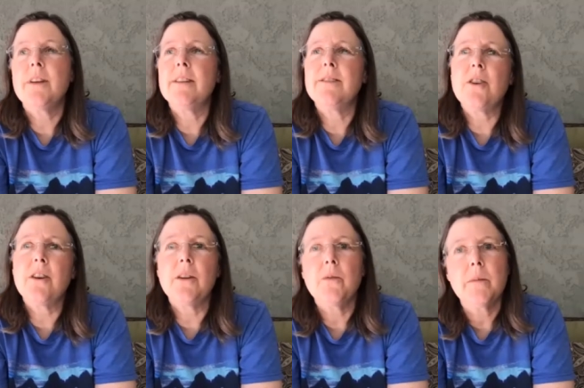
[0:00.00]
that
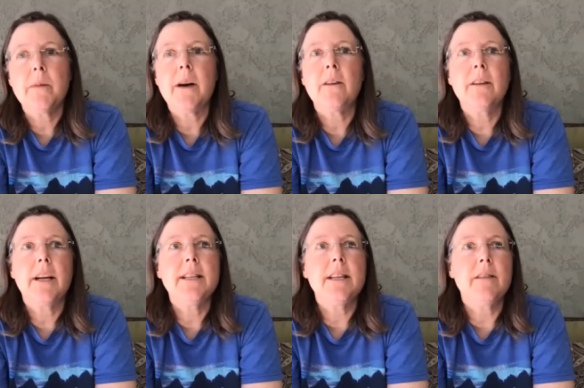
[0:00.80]
starting with about
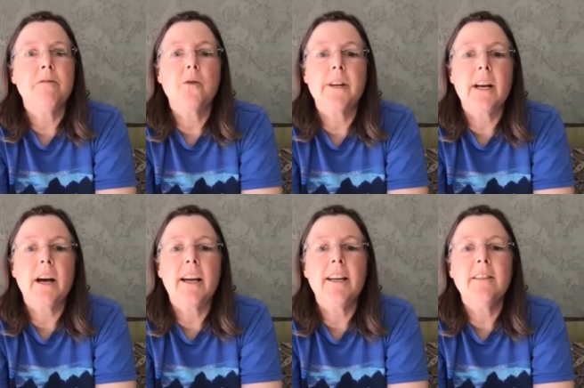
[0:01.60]

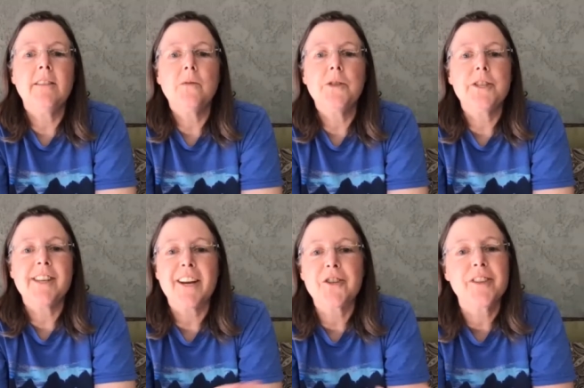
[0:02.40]
1949, which is
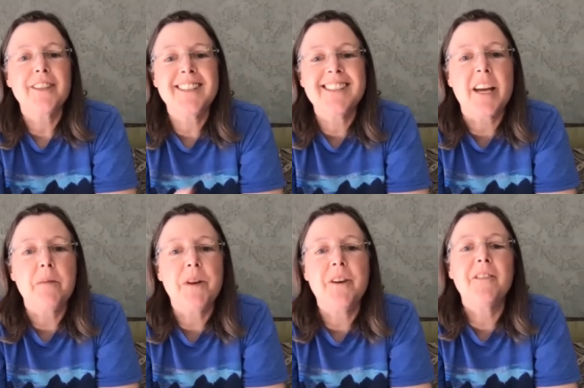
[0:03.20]
actually the
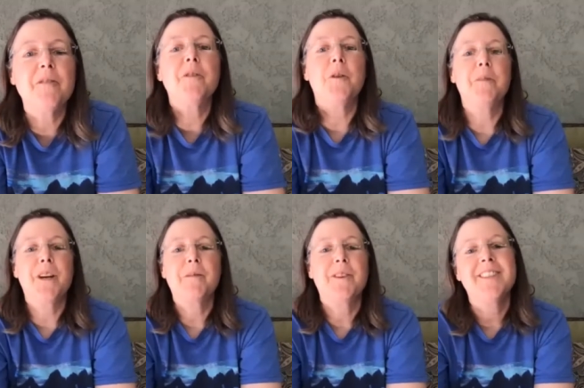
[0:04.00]
same year of the film that
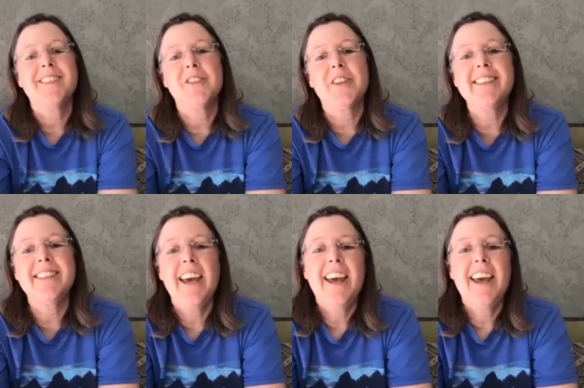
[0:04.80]
I'm going to suggest.